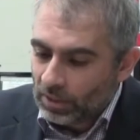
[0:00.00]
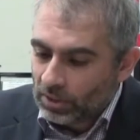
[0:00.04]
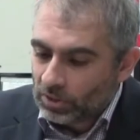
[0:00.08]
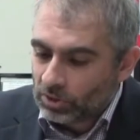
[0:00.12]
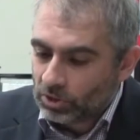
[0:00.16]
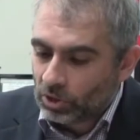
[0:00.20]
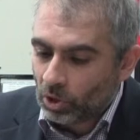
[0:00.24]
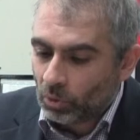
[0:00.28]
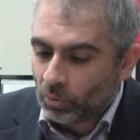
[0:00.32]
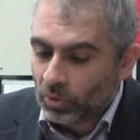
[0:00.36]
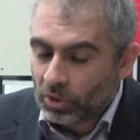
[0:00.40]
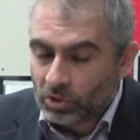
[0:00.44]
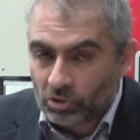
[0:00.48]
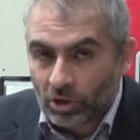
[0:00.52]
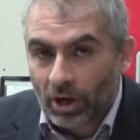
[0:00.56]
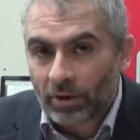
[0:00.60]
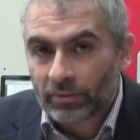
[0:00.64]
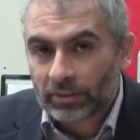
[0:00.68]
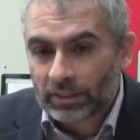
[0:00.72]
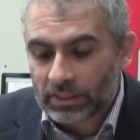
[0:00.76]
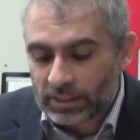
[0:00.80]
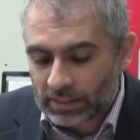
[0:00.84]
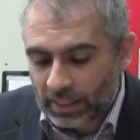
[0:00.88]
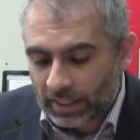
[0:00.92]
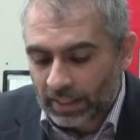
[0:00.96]
So we
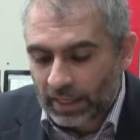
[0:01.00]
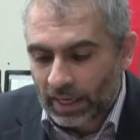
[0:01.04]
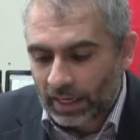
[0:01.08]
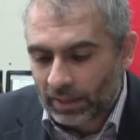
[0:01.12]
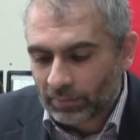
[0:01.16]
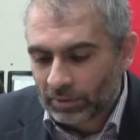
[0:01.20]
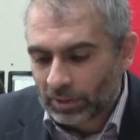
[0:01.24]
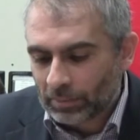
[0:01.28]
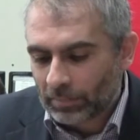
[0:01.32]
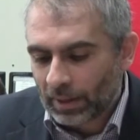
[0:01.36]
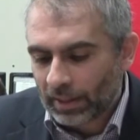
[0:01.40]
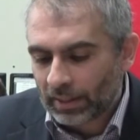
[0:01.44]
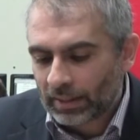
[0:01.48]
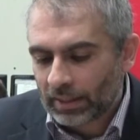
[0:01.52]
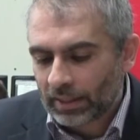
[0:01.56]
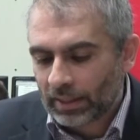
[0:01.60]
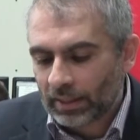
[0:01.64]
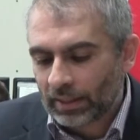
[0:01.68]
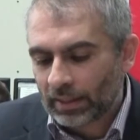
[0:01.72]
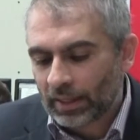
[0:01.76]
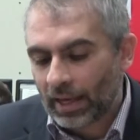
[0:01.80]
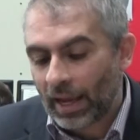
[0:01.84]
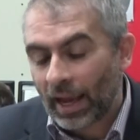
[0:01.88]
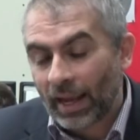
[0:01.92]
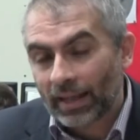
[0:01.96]
try this again with the
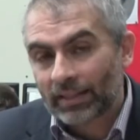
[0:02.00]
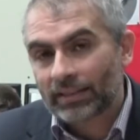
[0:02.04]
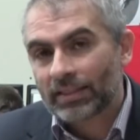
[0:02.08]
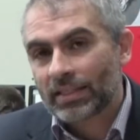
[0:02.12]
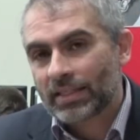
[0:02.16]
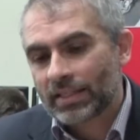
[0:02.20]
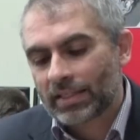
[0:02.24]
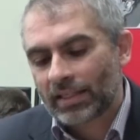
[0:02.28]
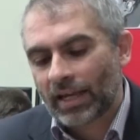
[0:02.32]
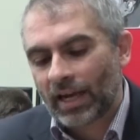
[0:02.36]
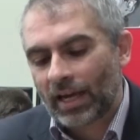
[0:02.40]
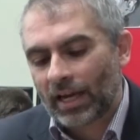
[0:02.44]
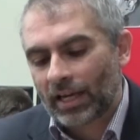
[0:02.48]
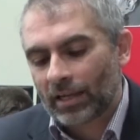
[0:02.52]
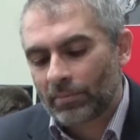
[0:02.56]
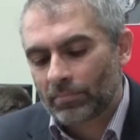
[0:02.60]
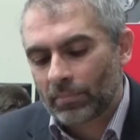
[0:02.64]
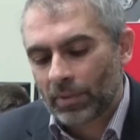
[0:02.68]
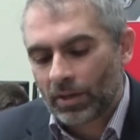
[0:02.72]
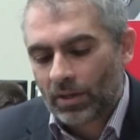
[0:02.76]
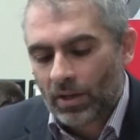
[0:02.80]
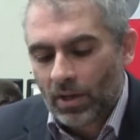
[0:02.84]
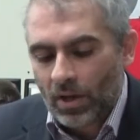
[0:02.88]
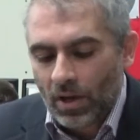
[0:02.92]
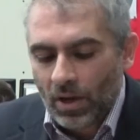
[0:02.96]
mannequin, and this
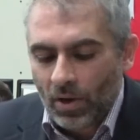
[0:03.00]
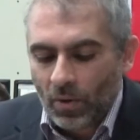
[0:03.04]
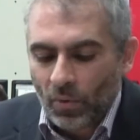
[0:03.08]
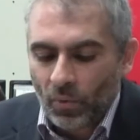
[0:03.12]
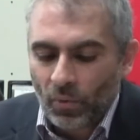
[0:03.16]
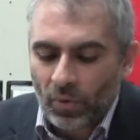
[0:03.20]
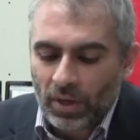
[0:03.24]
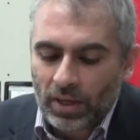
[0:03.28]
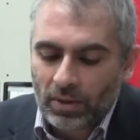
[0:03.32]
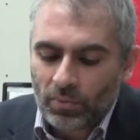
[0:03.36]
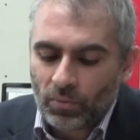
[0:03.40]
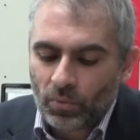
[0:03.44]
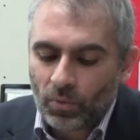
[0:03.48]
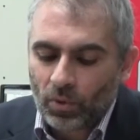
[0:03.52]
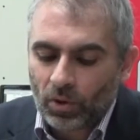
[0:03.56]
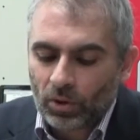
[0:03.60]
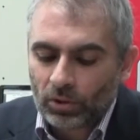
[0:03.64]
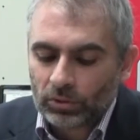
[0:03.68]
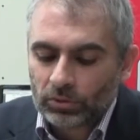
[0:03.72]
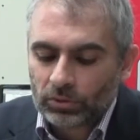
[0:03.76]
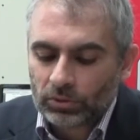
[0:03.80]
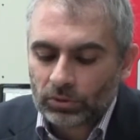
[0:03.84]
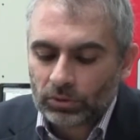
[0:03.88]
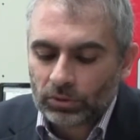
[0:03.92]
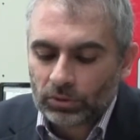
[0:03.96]
time we
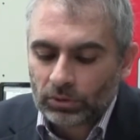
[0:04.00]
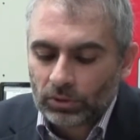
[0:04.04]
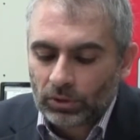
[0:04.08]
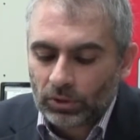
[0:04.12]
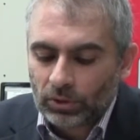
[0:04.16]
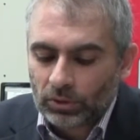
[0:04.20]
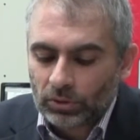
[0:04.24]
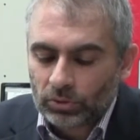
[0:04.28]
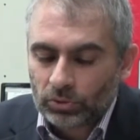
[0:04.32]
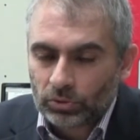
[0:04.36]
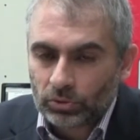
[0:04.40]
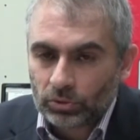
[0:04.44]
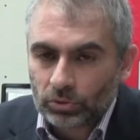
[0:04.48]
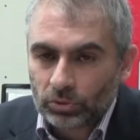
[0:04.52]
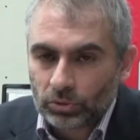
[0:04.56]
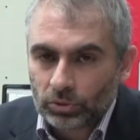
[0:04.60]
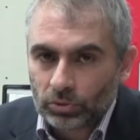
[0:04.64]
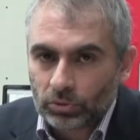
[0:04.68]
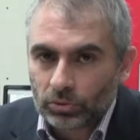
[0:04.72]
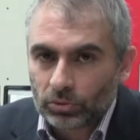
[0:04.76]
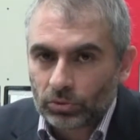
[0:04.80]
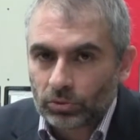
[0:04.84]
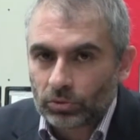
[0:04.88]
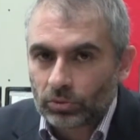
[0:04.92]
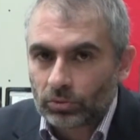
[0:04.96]
want
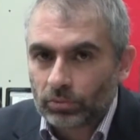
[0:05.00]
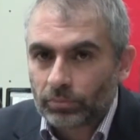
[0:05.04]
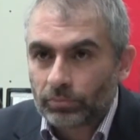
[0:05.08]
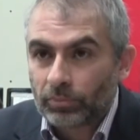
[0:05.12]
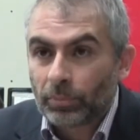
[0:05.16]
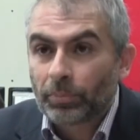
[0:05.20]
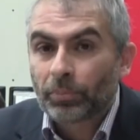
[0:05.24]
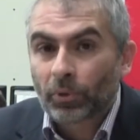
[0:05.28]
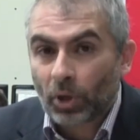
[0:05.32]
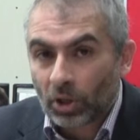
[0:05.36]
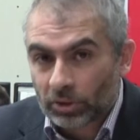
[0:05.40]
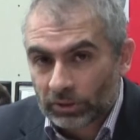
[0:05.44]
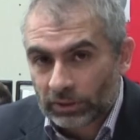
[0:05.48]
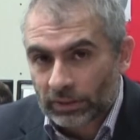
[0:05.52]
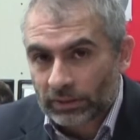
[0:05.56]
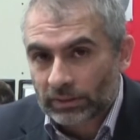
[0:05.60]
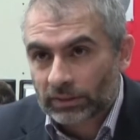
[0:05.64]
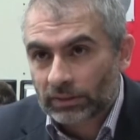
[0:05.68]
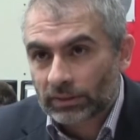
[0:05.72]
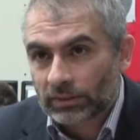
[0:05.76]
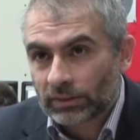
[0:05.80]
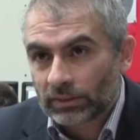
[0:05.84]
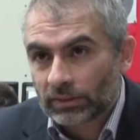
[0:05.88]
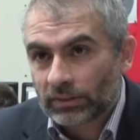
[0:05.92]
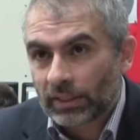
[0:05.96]
to
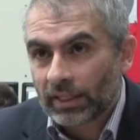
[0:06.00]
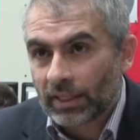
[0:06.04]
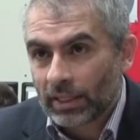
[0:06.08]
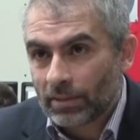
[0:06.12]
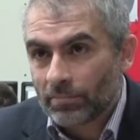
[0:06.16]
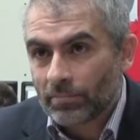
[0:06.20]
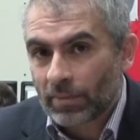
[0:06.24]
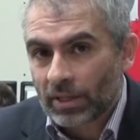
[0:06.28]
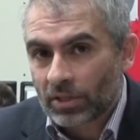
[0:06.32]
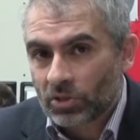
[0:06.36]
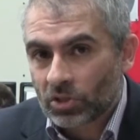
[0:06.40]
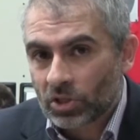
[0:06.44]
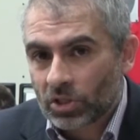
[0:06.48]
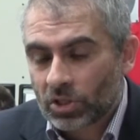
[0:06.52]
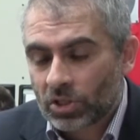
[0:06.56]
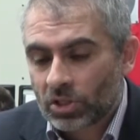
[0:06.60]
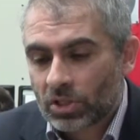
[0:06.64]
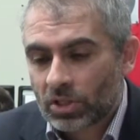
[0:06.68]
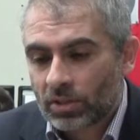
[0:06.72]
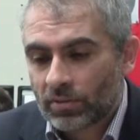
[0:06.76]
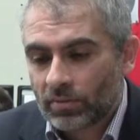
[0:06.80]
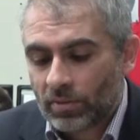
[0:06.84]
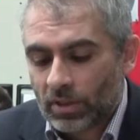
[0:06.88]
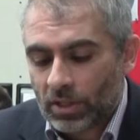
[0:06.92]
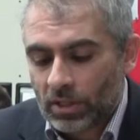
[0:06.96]
process the
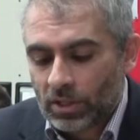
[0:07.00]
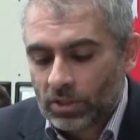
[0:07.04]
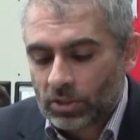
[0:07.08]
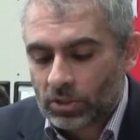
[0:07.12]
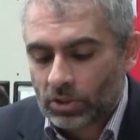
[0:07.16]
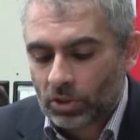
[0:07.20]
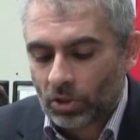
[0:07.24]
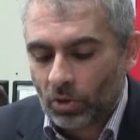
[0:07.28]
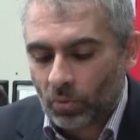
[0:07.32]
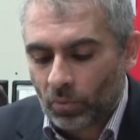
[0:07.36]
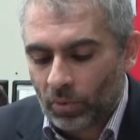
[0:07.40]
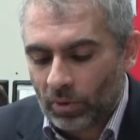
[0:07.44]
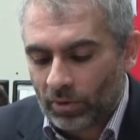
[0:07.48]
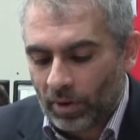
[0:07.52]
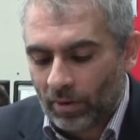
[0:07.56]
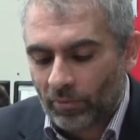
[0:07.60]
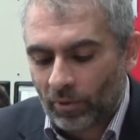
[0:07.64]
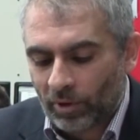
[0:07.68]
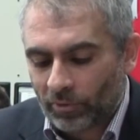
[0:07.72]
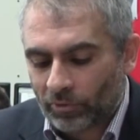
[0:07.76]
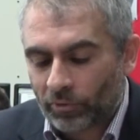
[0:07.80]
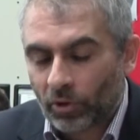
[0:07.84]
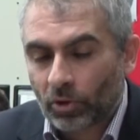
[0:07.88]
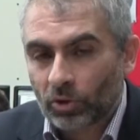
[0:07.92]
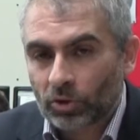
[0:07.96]
images. So
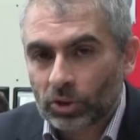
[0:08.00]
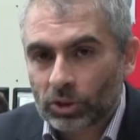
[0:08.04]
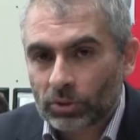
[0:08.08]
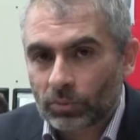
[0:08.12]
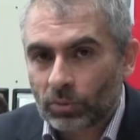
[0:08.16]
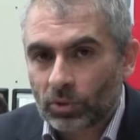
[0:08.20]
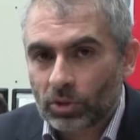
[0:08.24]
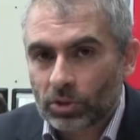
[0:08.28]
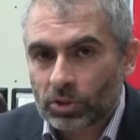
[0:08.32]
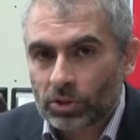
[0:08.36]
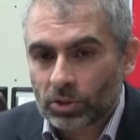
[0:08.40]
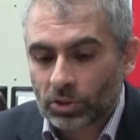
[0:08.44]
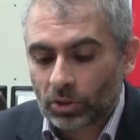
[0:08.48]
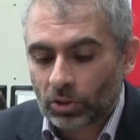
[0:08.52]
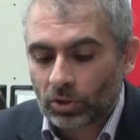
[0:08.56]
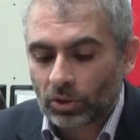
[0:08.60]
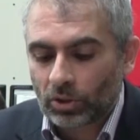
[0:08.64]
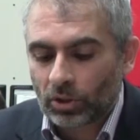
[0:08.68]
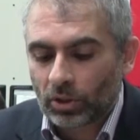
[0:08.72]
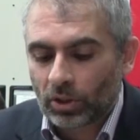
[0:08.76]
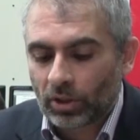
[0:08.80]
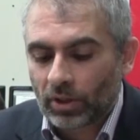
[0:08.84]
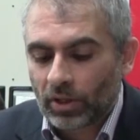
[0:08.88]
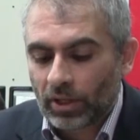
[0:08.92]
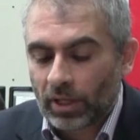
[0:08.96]
our focus was
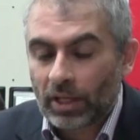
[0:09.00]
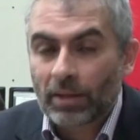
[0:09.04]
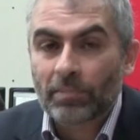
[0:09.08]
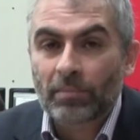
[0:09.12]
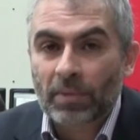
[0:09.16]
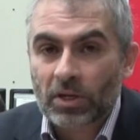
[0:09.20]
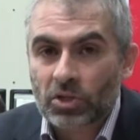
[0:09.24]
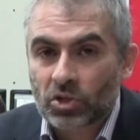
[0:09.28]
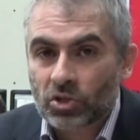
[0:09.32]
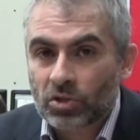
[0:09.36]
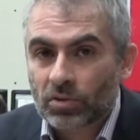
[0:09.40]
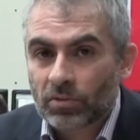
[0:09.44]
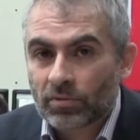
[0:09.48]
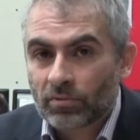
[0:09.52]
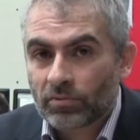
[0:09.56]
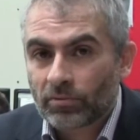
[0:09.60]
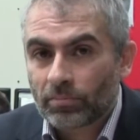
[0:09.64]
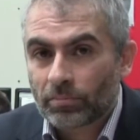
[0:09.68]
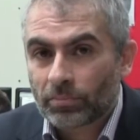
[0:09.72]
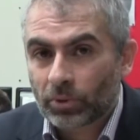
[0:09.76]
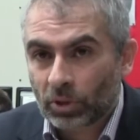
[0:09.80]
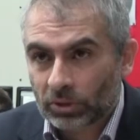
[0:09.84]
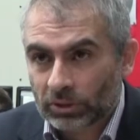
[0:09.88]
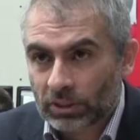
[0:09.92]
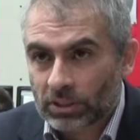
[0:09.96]
on image
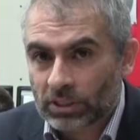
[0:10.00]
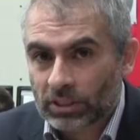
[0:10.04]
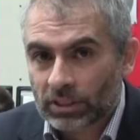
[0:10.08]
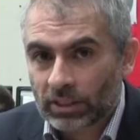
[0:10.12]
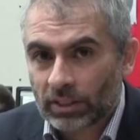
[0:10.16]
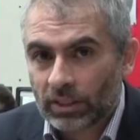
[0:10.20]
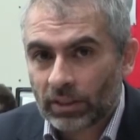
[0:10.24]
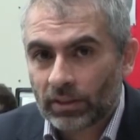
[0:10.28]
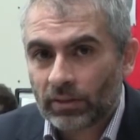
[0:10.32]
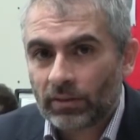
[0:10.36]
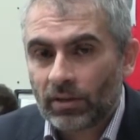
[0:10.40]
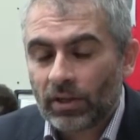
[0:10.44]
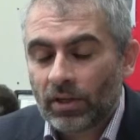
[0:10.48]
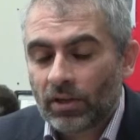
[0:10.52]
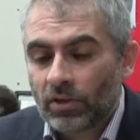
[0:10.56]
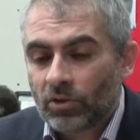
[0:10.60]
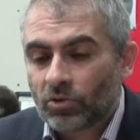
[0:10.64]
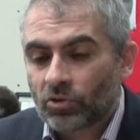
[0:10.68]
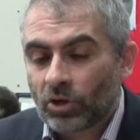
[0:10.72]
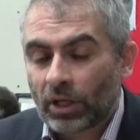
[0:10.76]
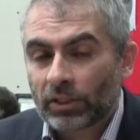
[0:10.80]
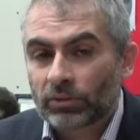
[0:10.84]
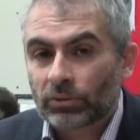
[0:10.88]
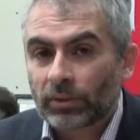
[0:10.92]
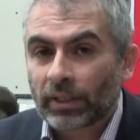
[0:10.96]
processing,
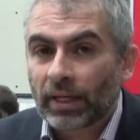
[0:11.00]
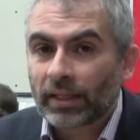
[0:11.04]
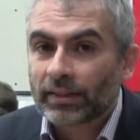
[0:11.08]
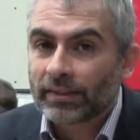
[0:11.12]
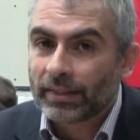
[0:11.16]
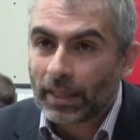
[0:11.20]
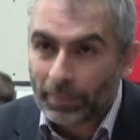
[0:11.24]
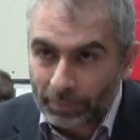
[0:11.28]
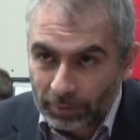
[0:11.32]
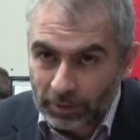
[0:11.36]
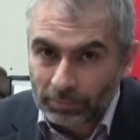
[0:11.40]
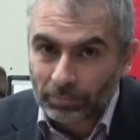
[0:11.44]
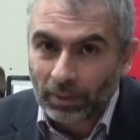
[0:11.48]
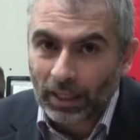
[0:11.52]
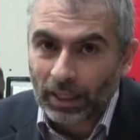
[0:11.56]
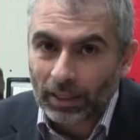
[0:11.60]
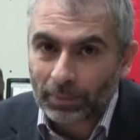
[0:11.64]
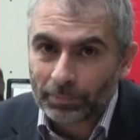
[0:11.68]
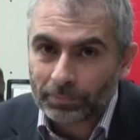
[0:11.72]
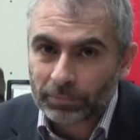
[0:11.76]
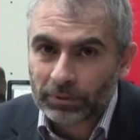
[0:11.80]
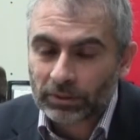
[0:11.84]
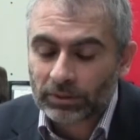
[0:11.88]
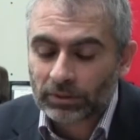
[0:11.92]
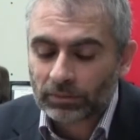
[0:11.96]
trying to get depth
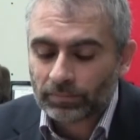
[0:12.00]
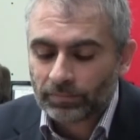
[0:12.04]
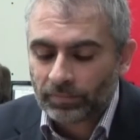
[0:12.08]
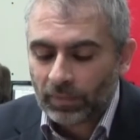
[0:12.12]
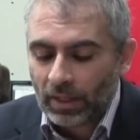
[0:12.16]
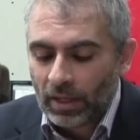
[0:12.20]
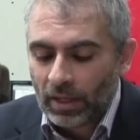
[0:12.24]
maps,